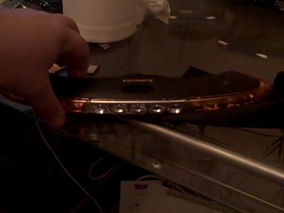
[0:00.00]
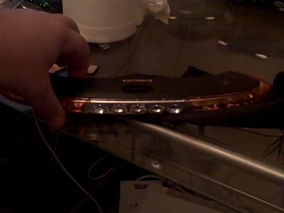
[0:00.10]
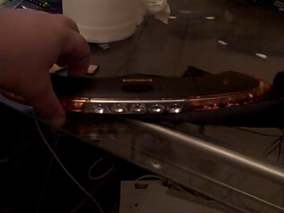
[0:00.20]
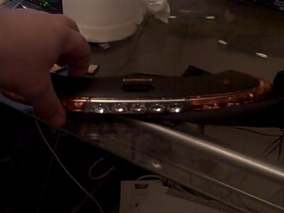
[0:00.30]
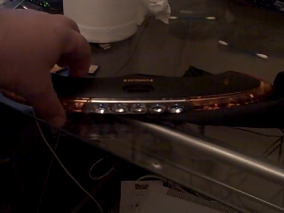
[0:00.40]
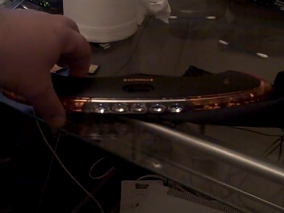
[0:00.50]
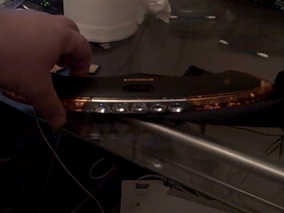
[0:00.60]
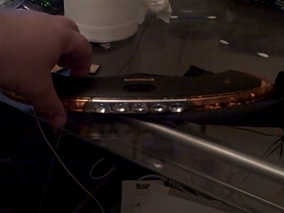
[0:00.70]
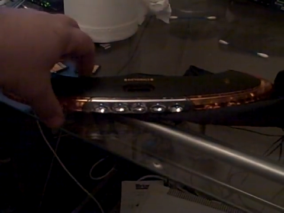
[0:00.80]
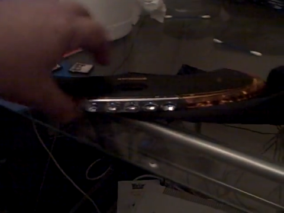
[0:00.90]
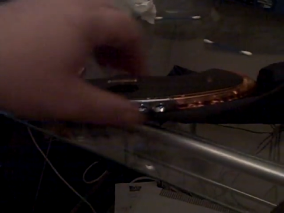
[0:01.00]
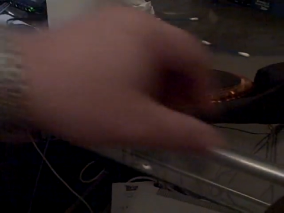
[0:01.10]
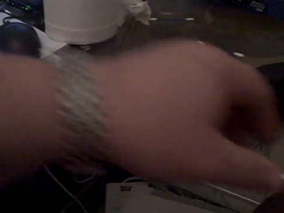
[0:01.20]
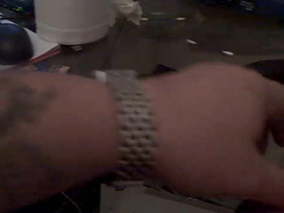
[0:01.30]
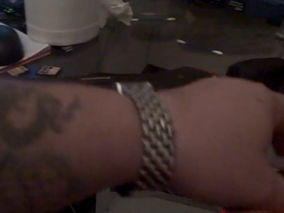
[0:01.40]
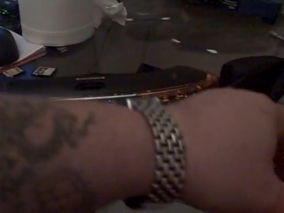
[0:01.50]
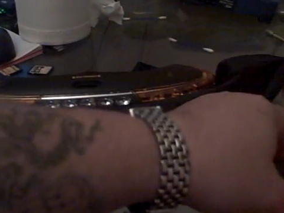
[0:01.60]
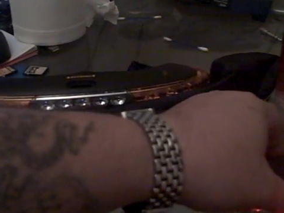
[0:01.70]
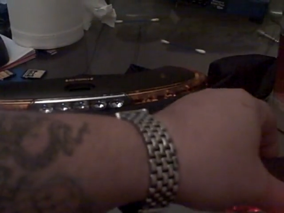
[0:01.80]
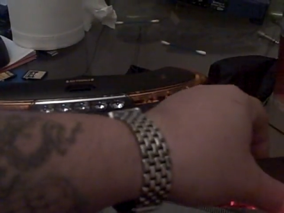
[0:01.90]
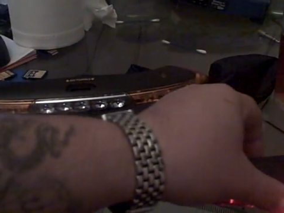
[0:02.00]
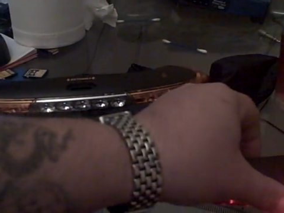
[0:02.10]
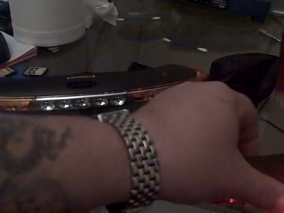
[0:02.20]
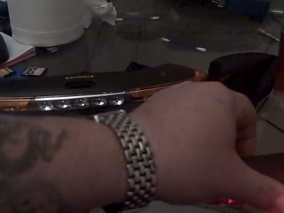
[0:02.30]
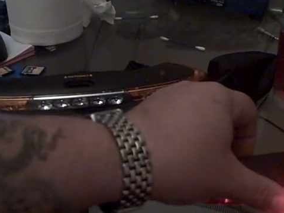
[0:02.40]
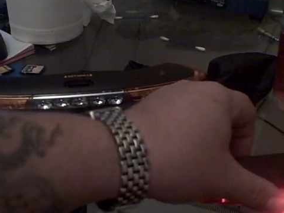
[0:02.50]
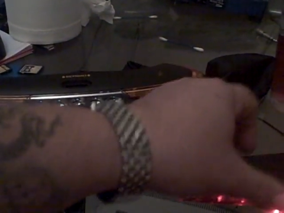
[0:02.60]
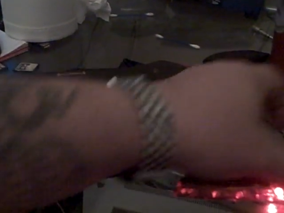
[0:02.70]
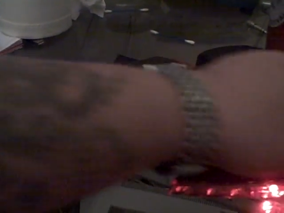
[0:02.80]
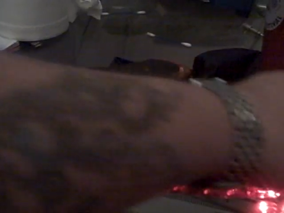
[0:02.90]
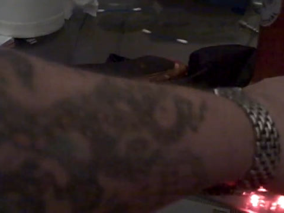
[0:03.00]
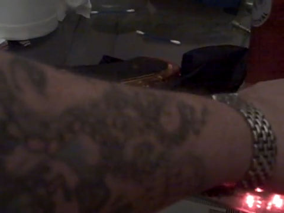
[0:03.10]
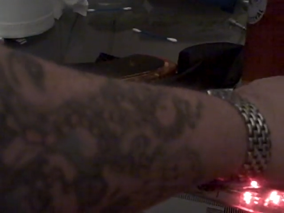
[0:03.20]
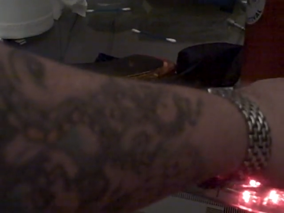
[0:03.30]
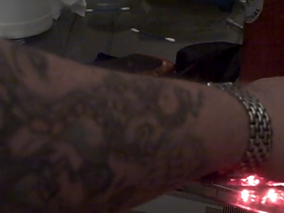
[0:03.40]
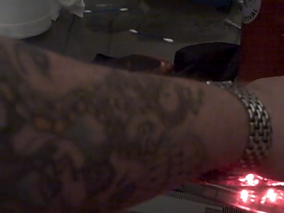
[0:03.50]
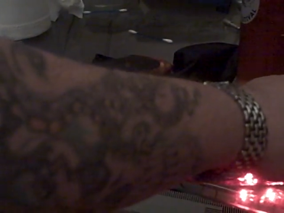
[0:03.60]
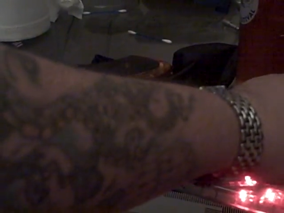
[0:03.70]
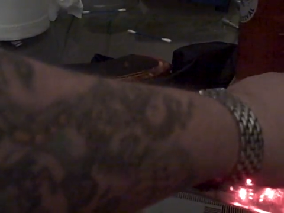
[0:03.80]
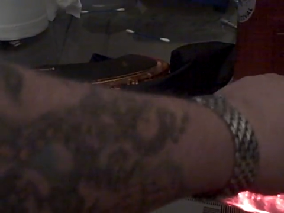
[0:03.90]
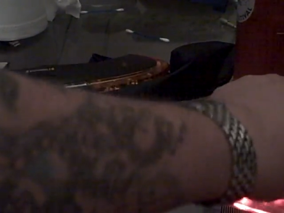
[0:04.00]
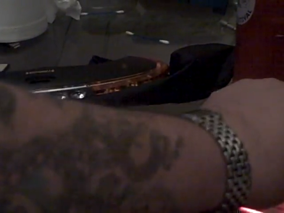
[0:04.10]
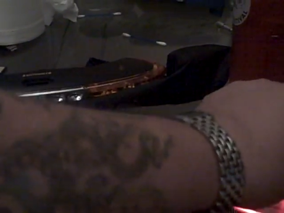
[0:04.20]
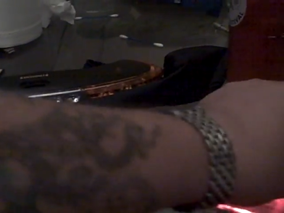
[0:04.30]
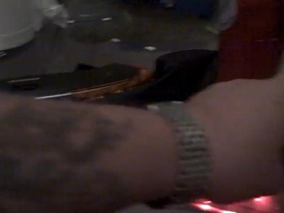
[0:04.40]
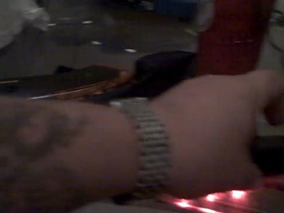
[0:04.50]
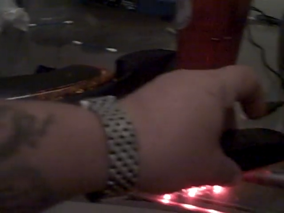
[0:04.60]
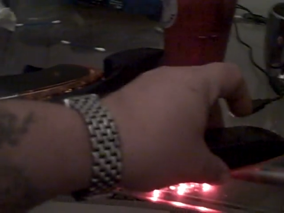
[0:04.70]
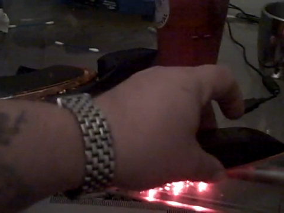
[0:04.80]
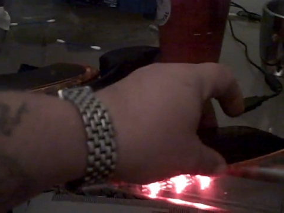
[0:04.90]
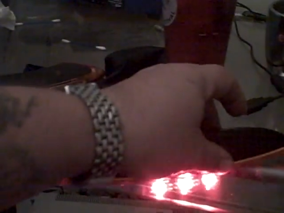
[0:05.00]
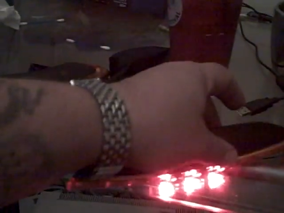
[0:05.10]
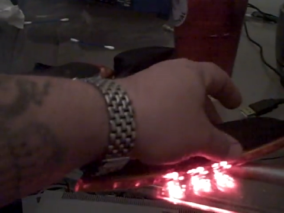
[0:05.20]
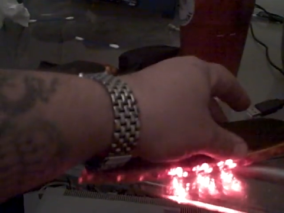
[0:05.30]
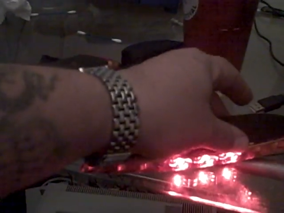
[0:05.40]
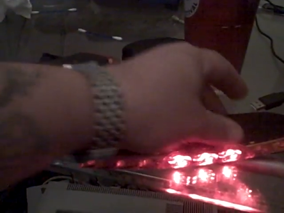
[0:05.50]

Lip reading: [unreadable: no face in view]